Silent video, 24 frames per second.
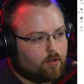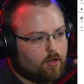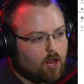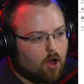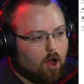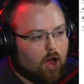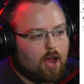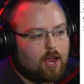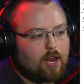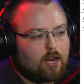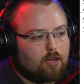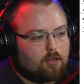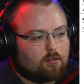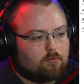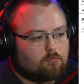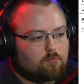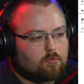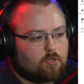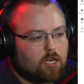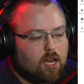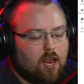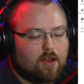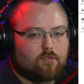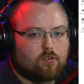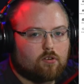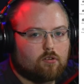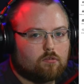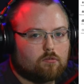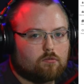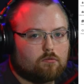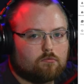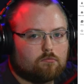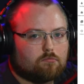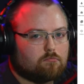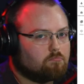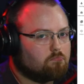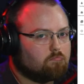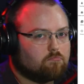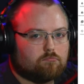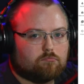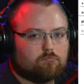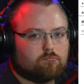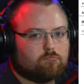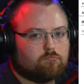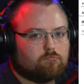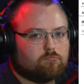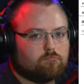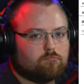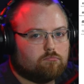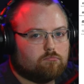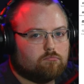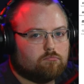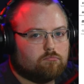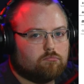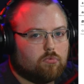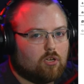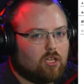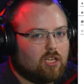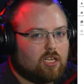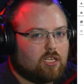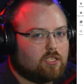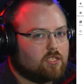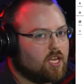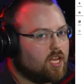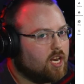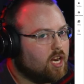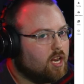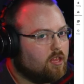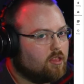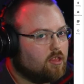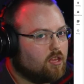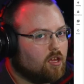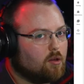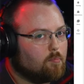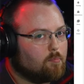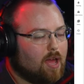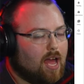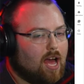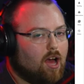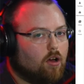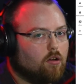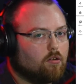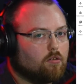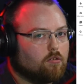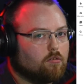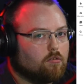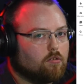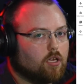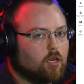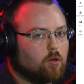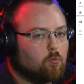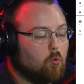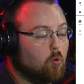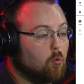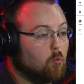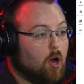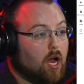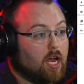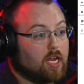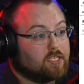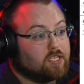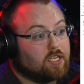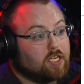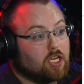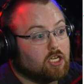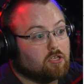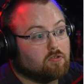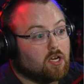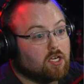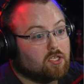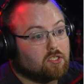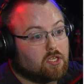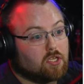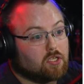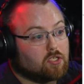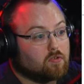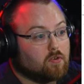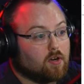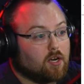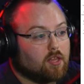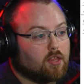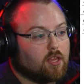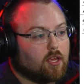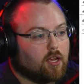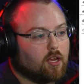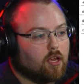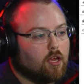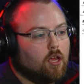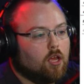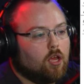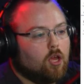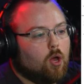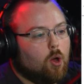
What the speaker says: Now, I never really said anything about, like, well, why hasn't he addressed this or anything?